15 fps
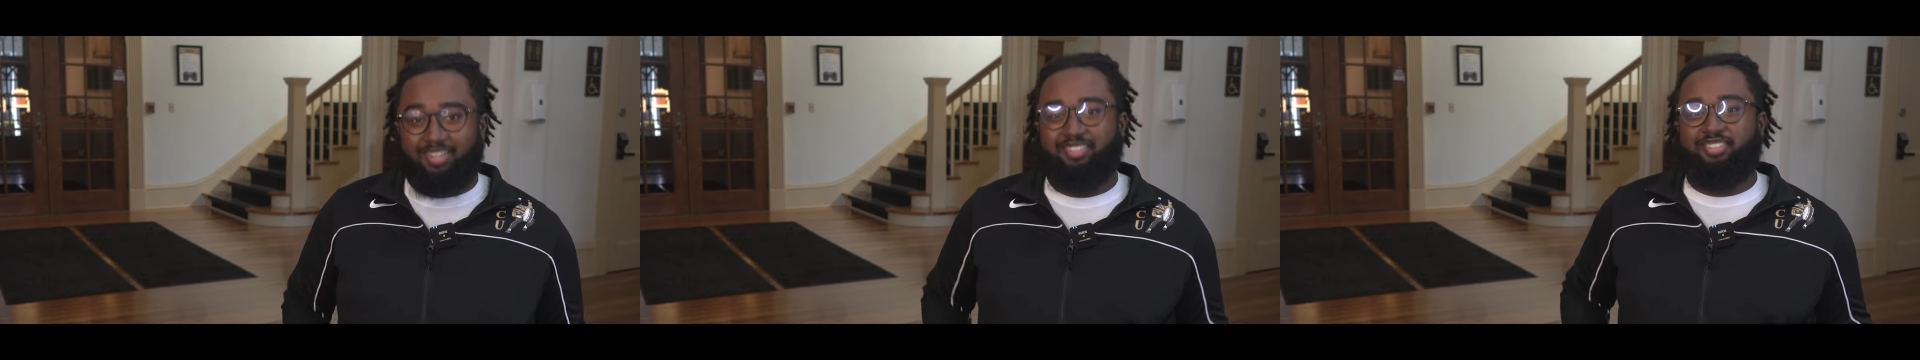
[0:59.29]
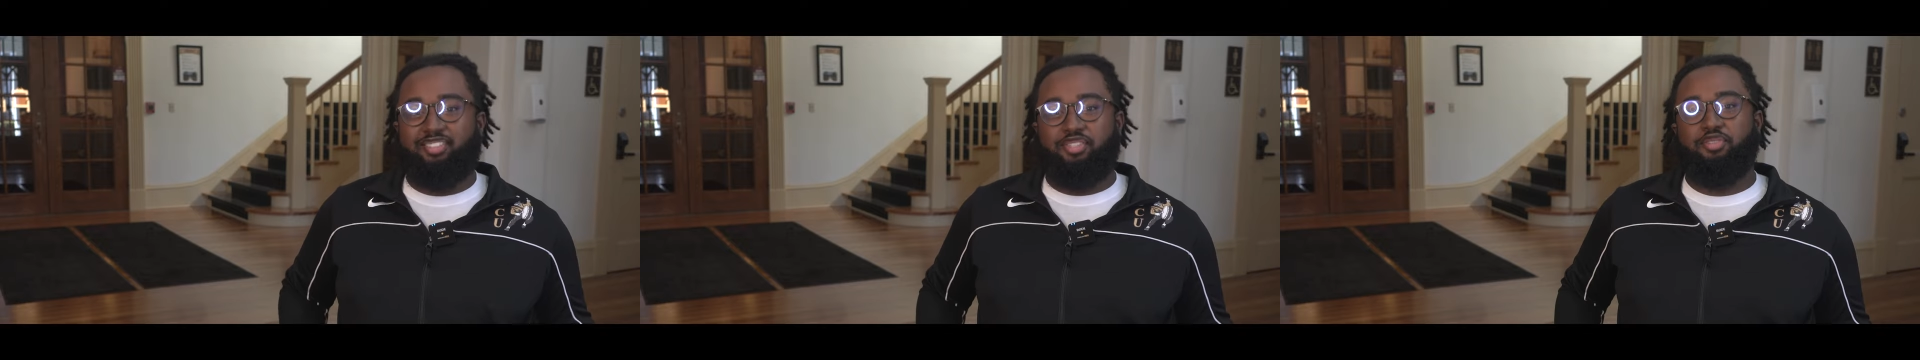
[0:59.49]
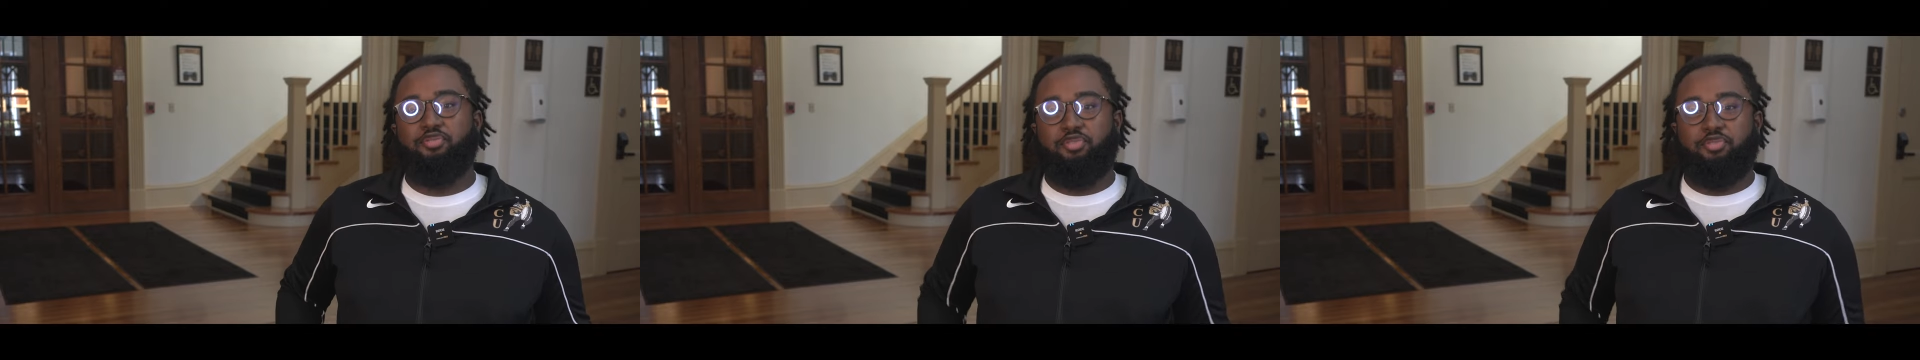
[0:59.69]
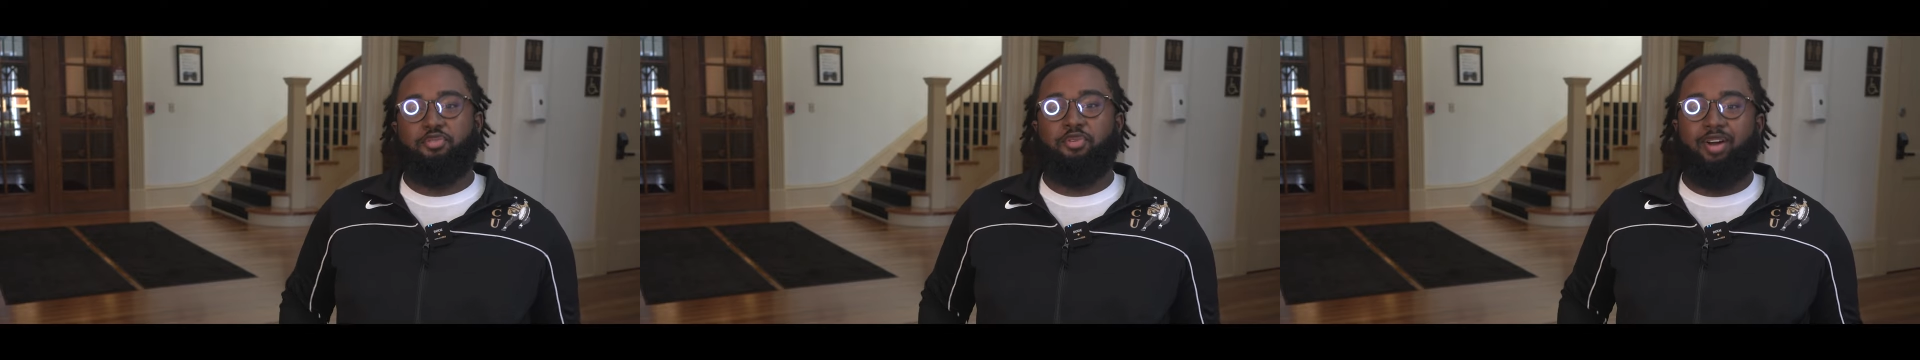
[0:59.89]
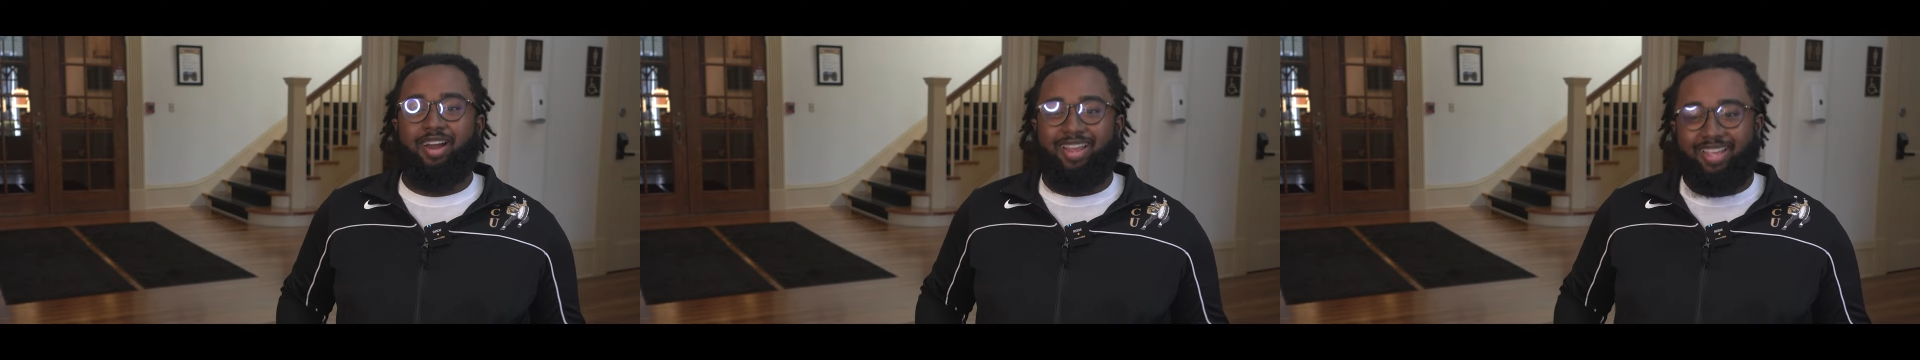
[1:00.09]
until
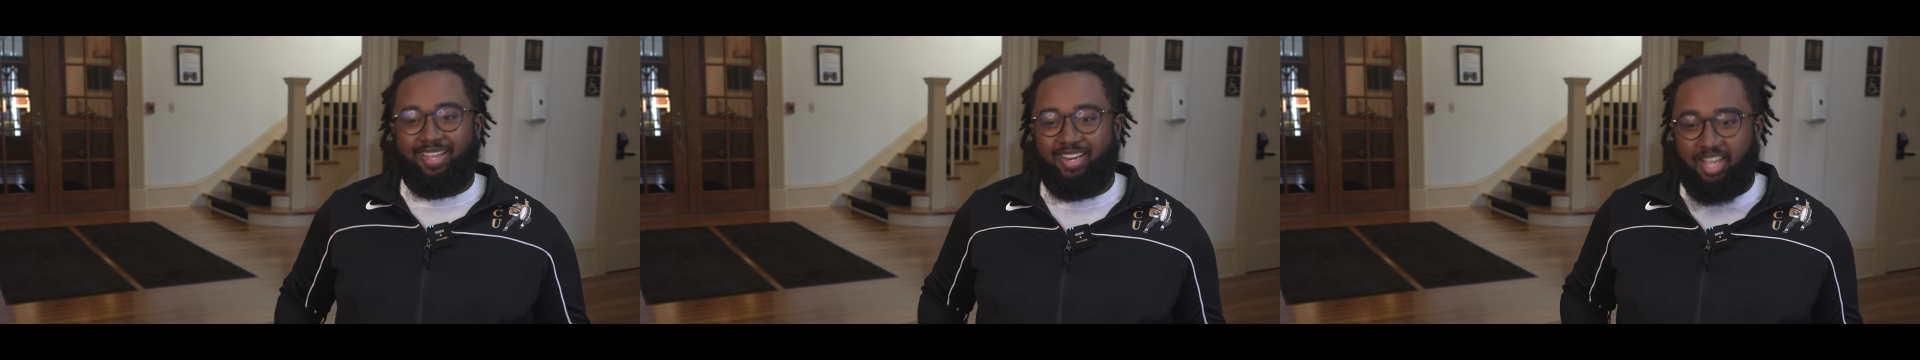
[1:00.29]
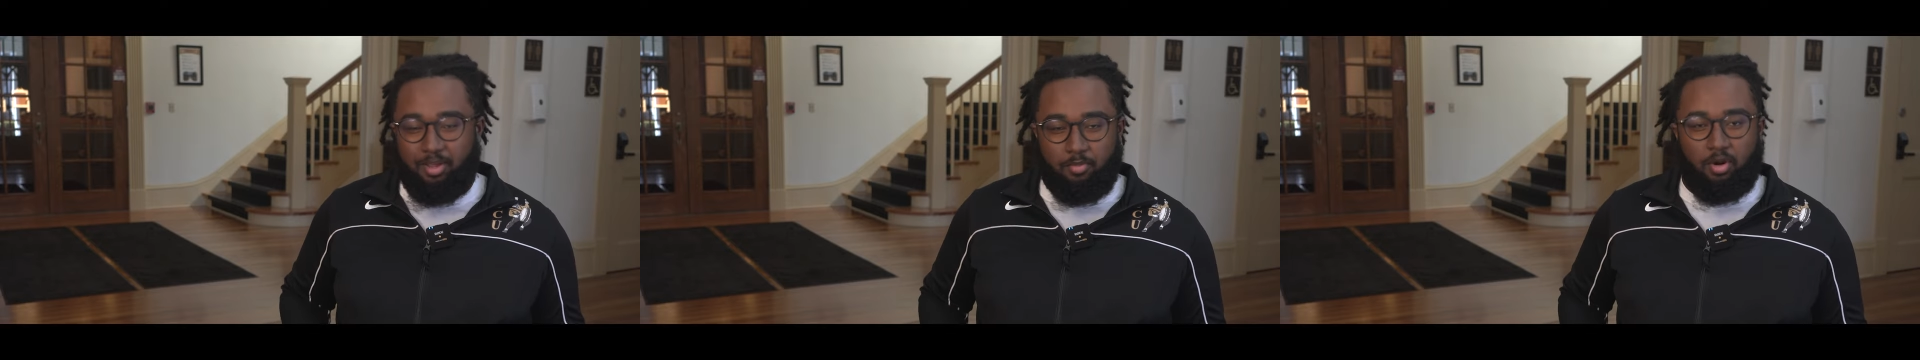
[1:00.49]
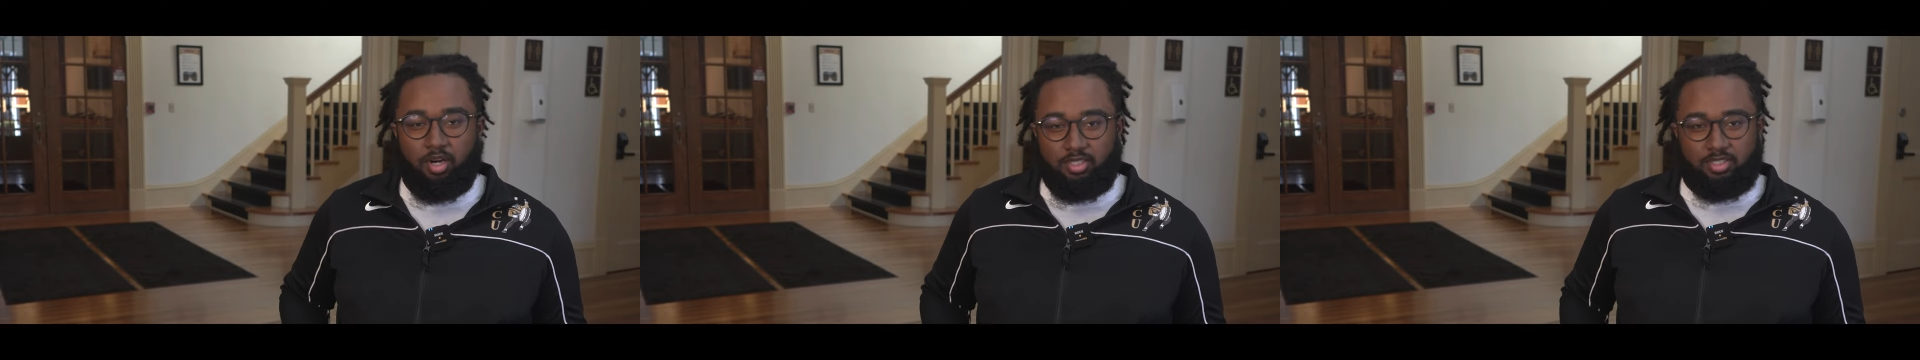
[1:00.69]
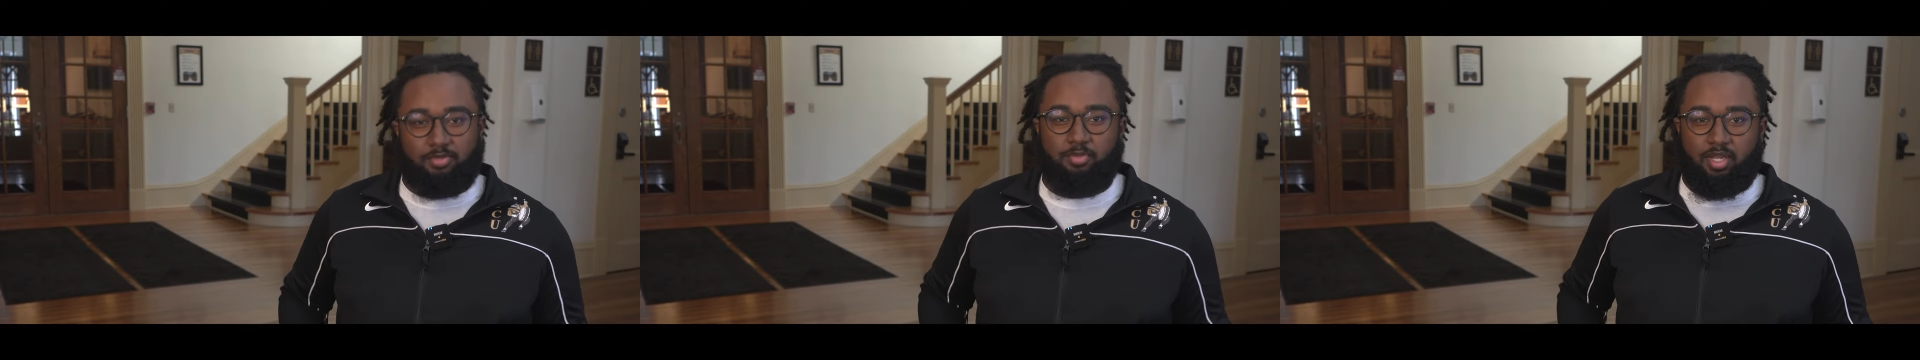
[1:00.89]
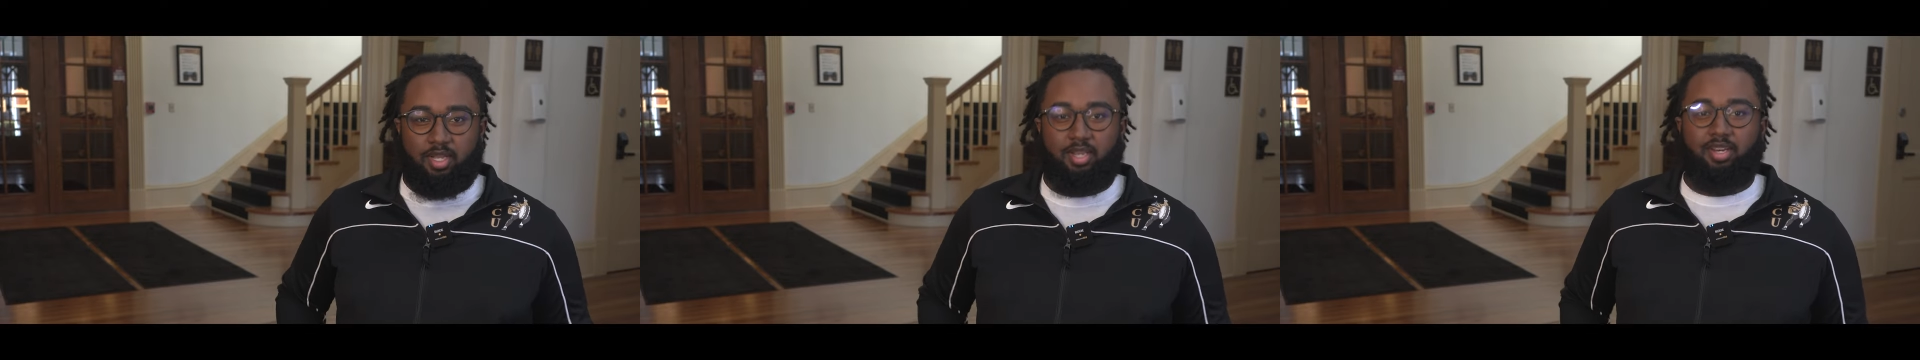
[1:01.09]
you are in a
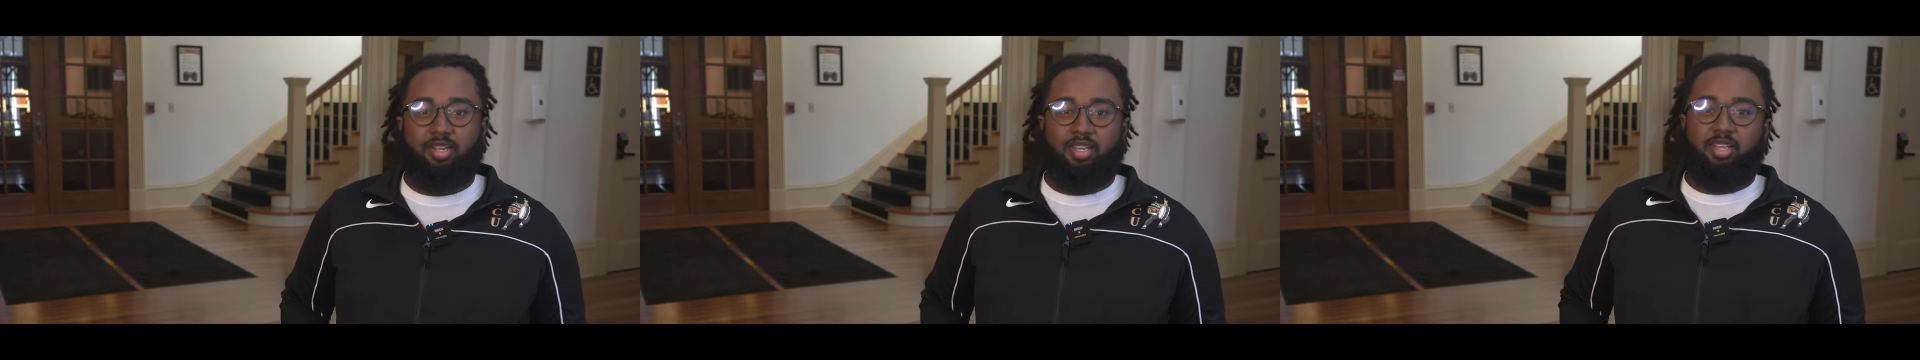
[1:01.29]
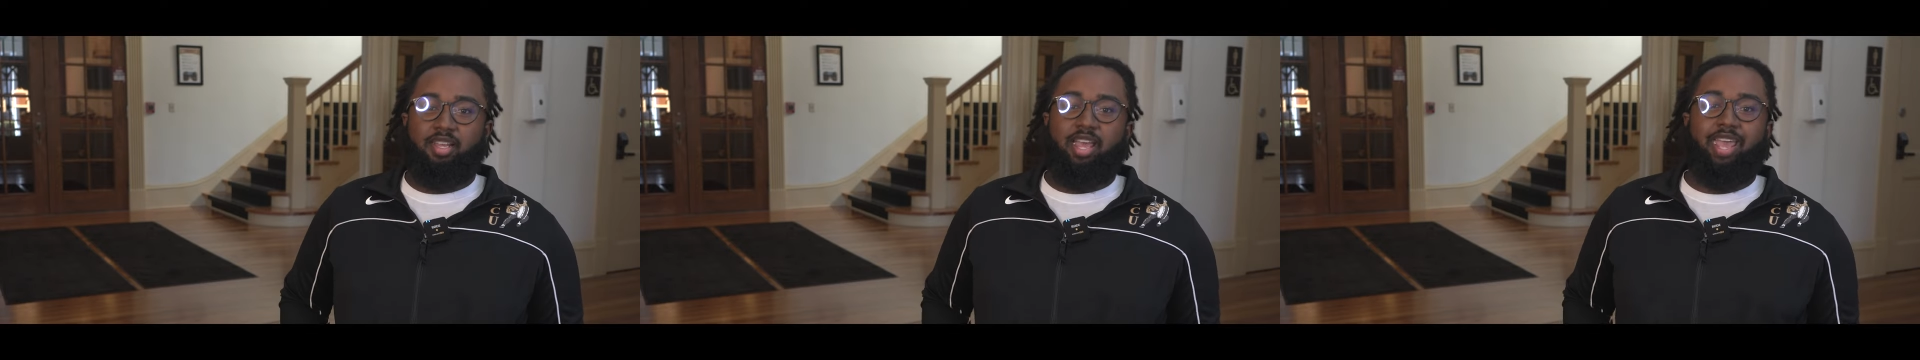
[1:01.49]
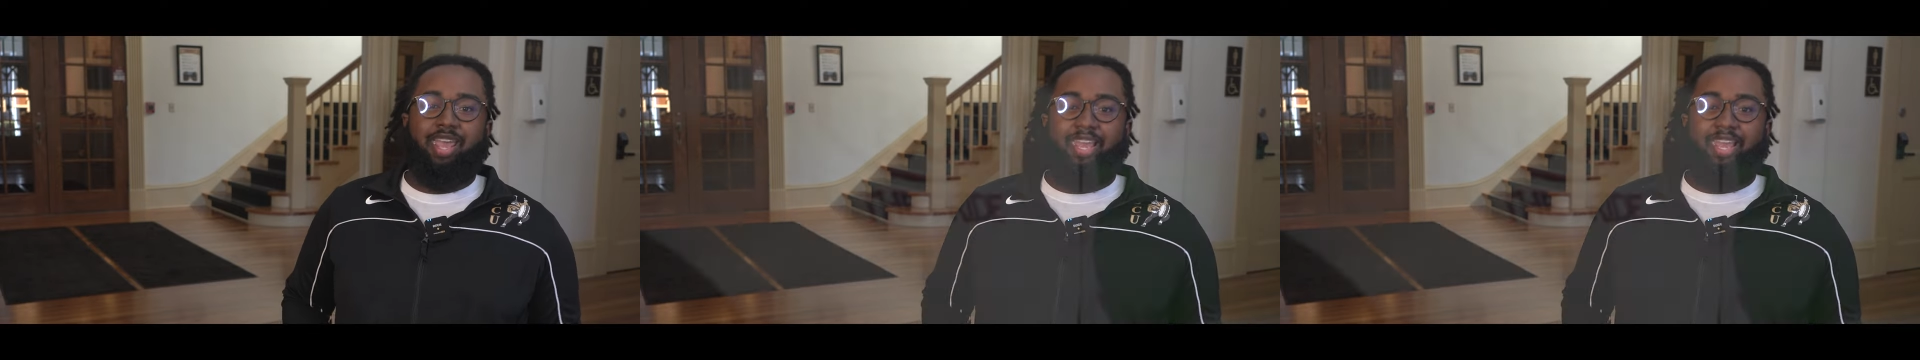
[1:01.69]
marching band, a